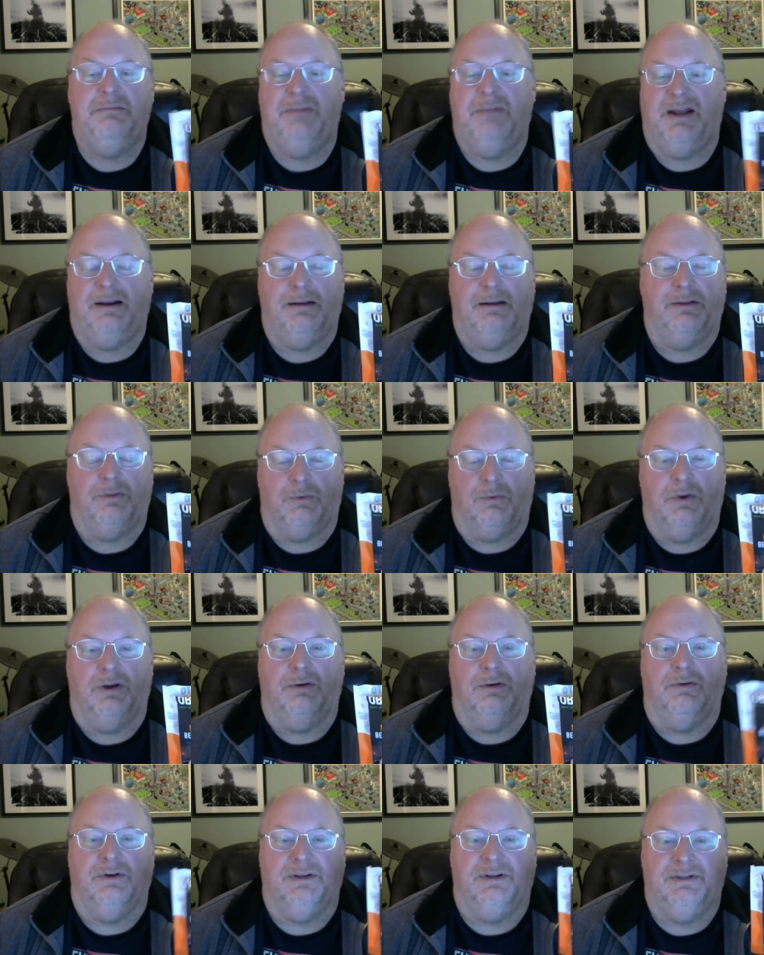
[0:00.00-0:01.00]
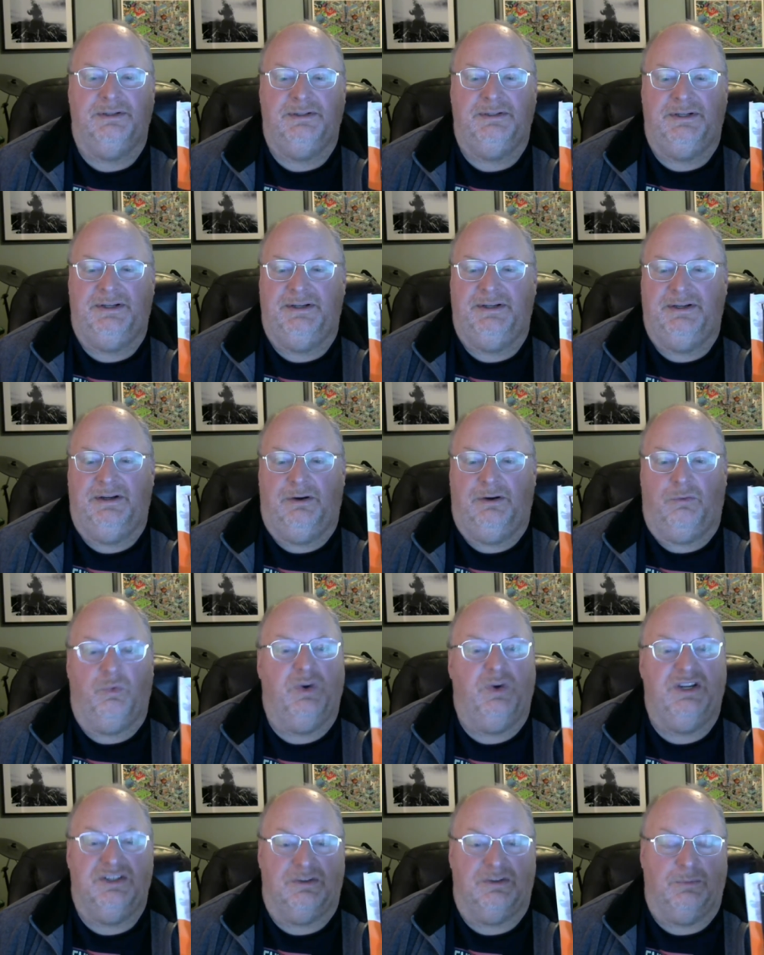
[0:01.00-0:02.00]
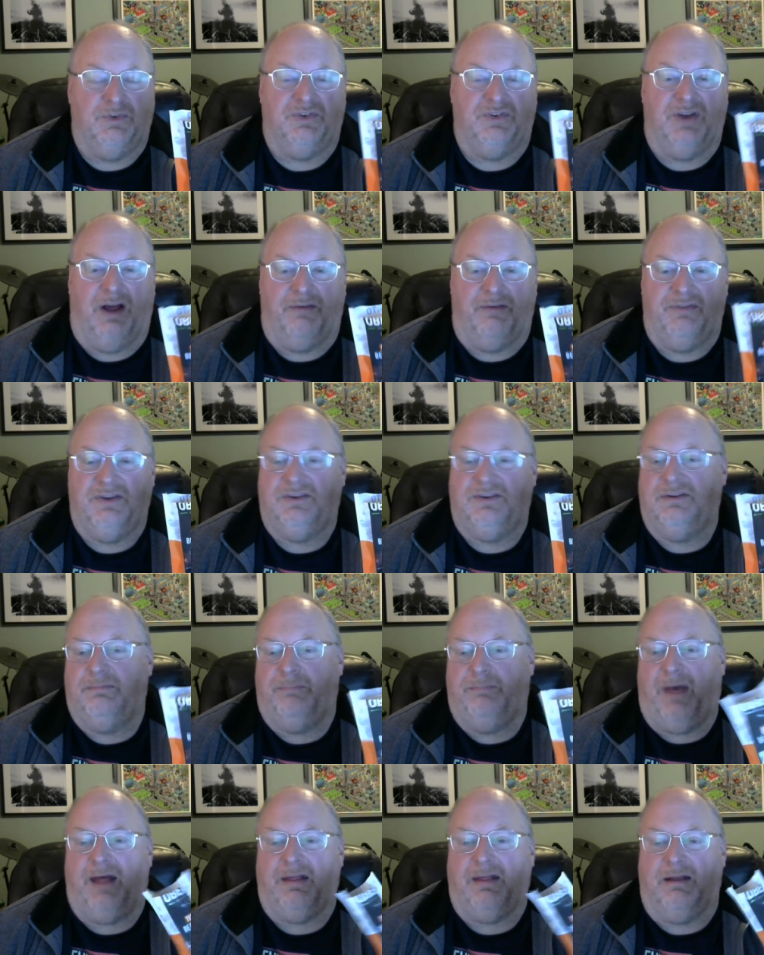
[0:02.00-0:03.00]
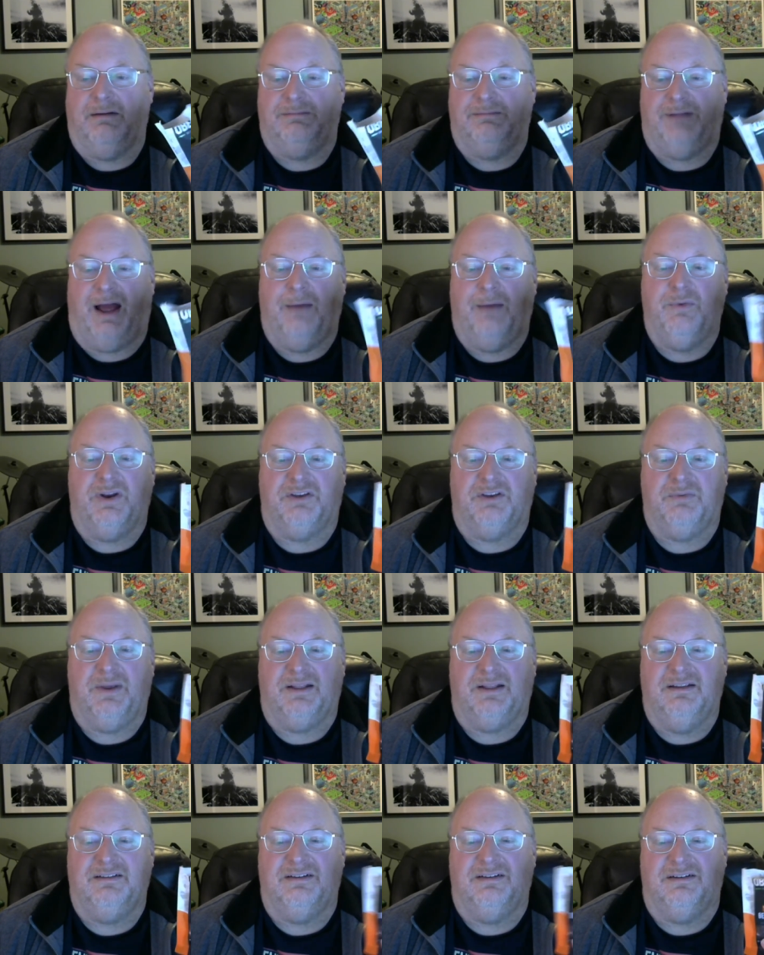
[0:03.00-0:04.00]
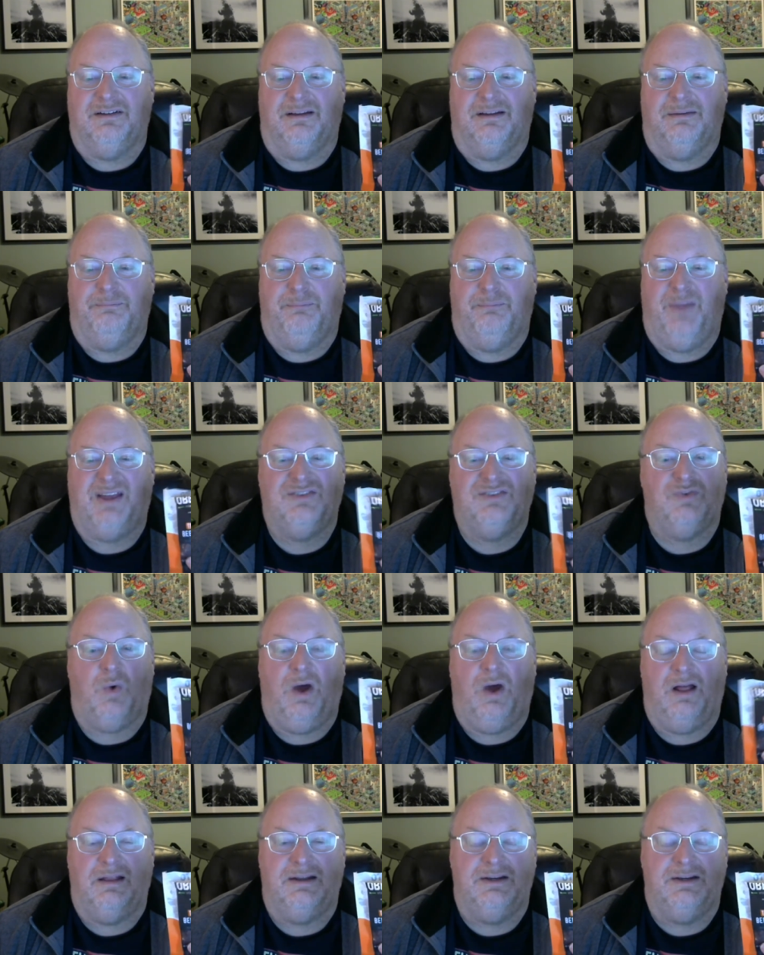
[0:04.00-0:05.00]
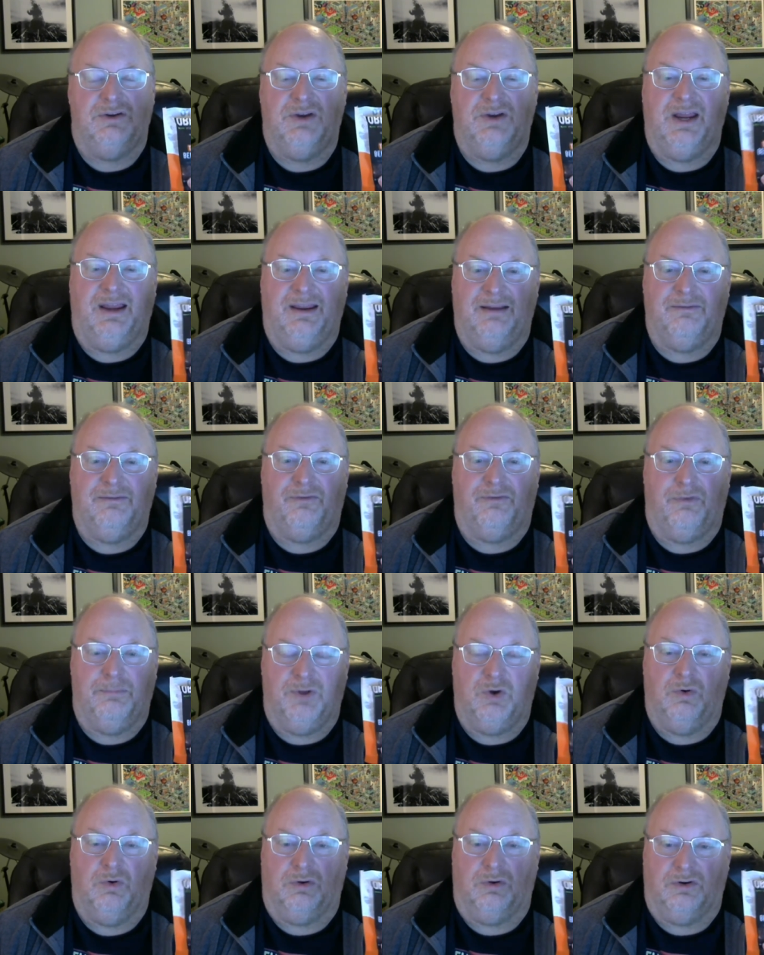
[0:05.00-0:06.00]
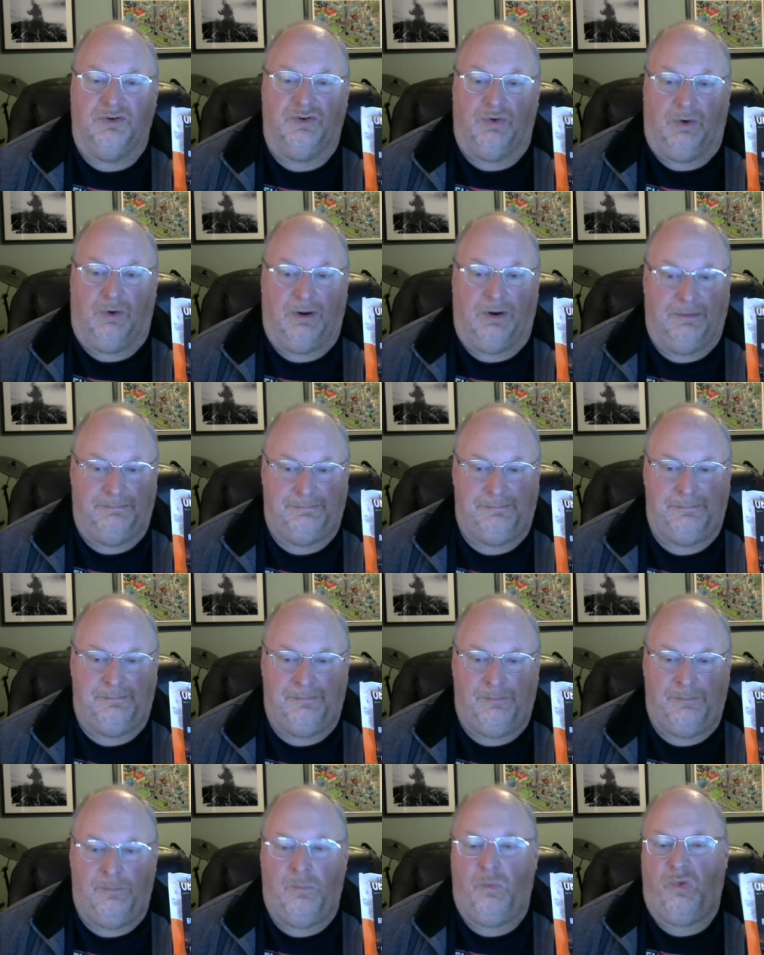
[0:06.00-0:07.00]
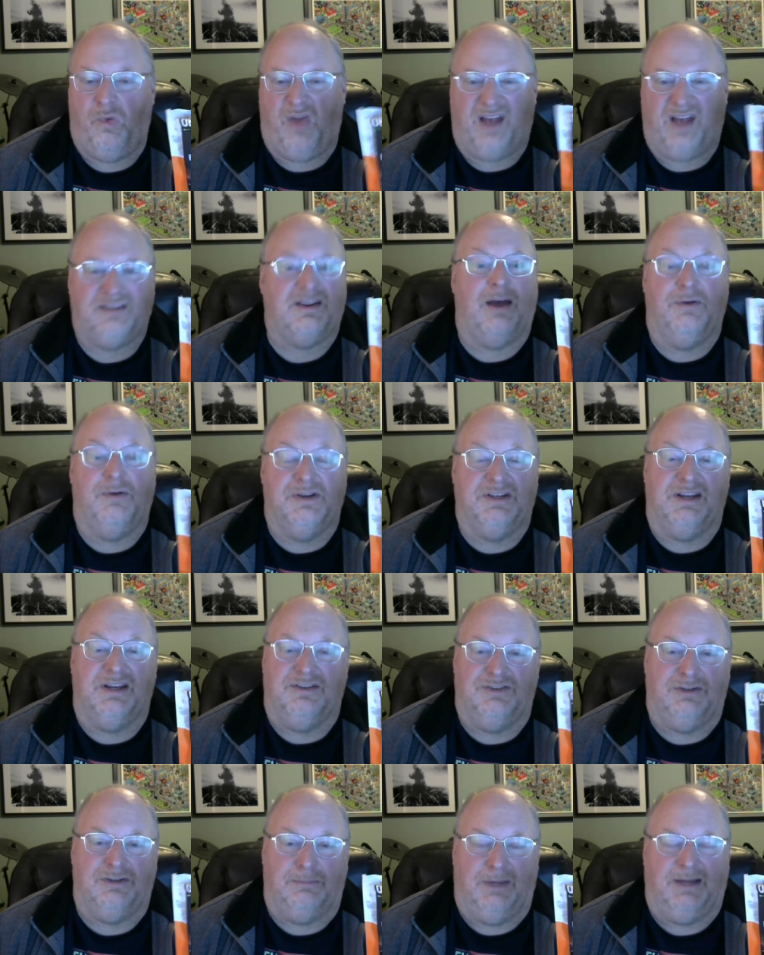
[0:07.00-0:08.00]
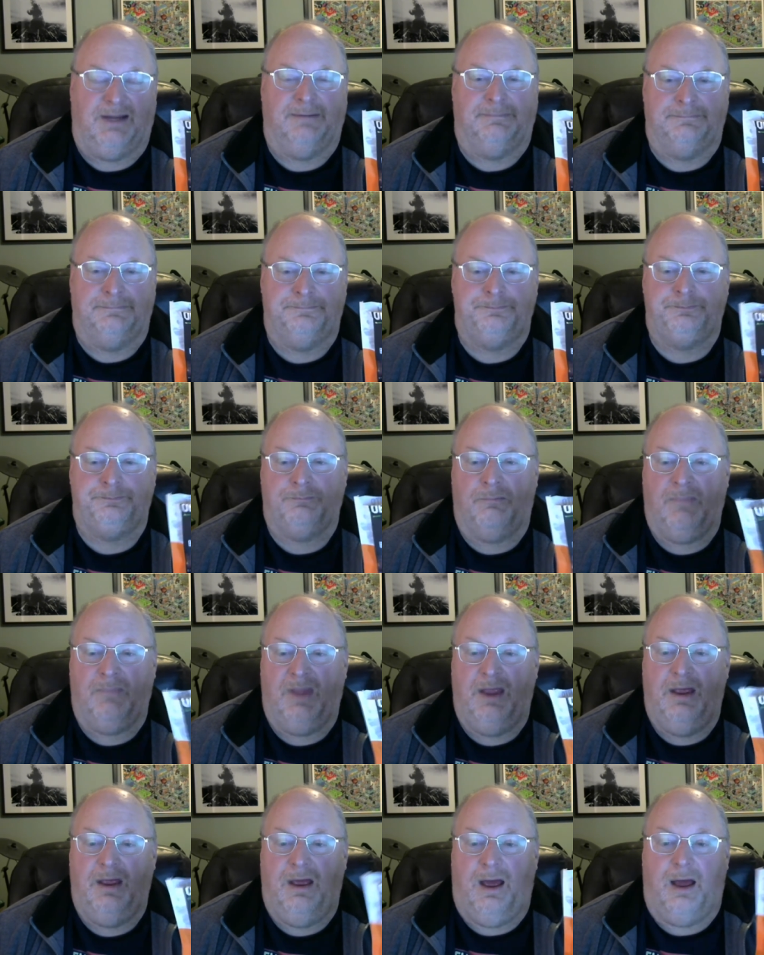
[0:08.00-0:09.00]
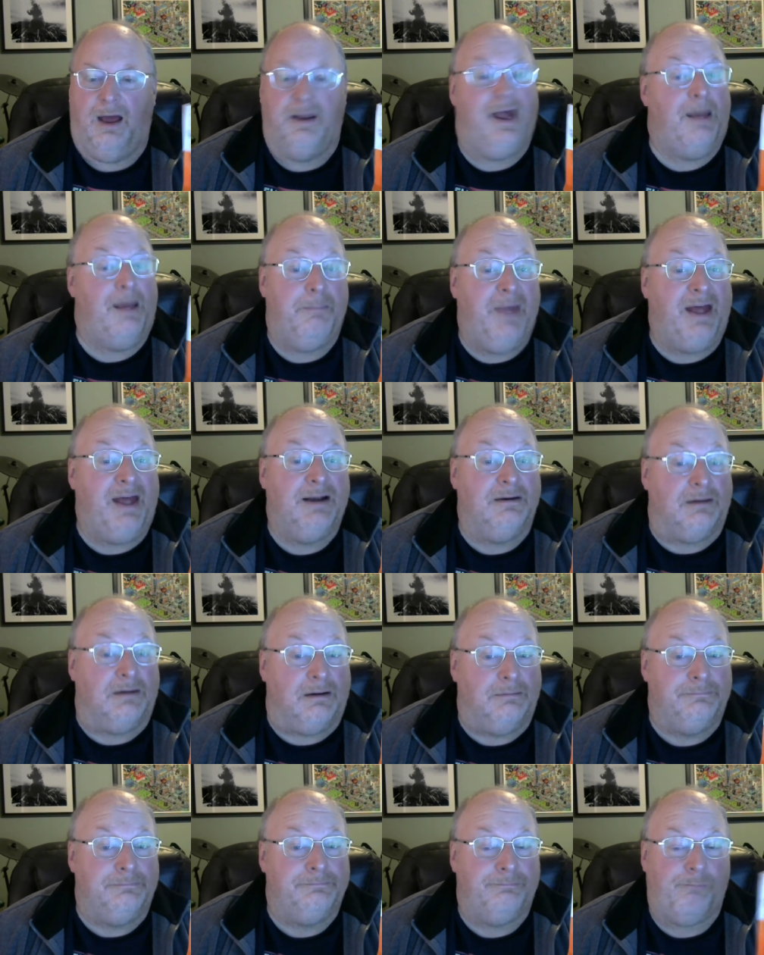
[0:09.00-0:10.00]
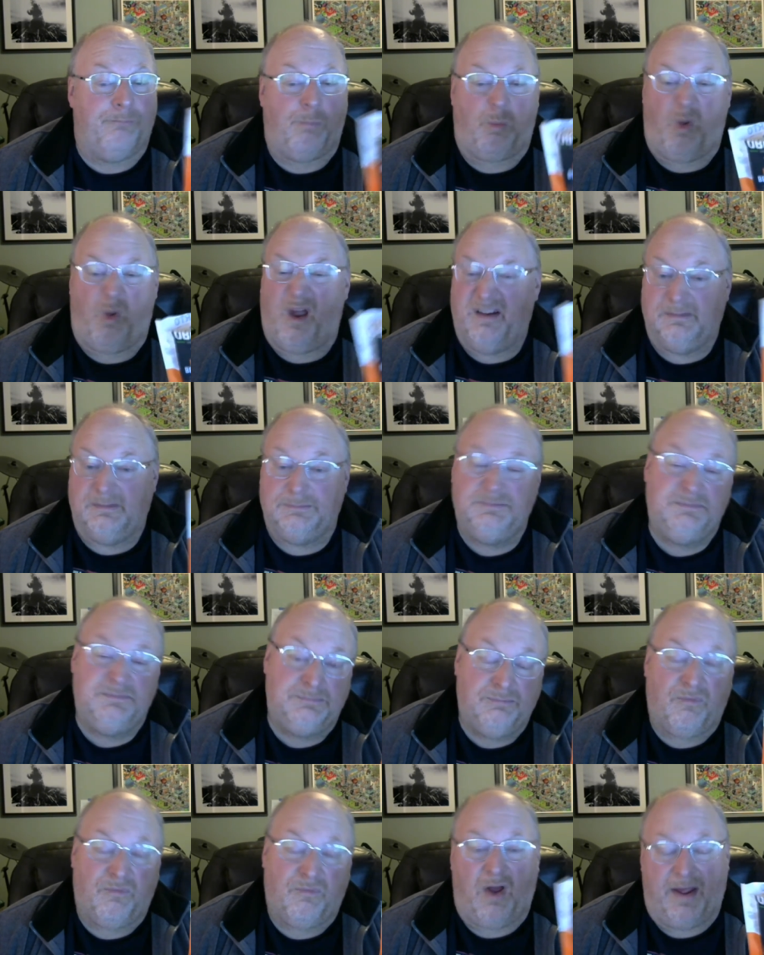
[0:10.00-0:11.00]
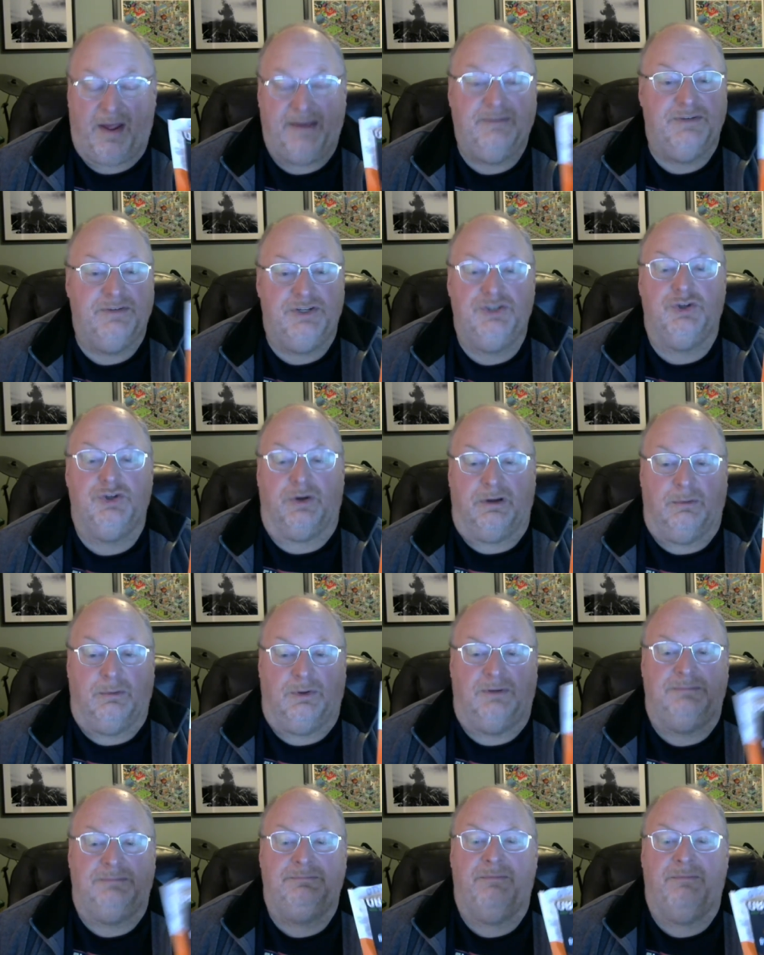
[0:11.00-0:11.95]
middle of the road, reasonable stuff. This is about the, I would expect this is the best quality you can get from the corner store. That's how it tastes to me. Not bad at all. Mm, even enjoyable.